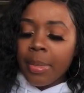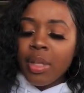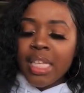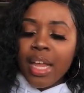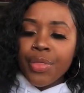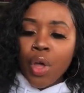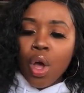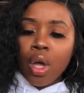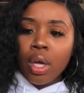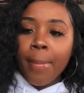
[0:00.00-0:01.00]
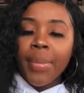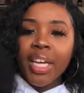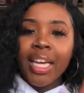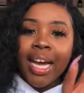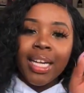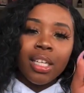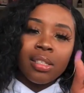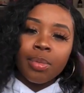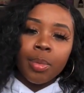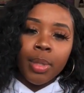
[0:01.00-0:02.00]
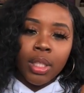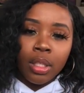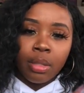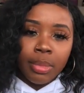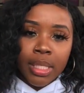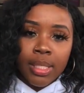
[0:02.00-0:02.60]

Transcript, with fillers: It's not a thong, but it kind of goes up your butt a little bit,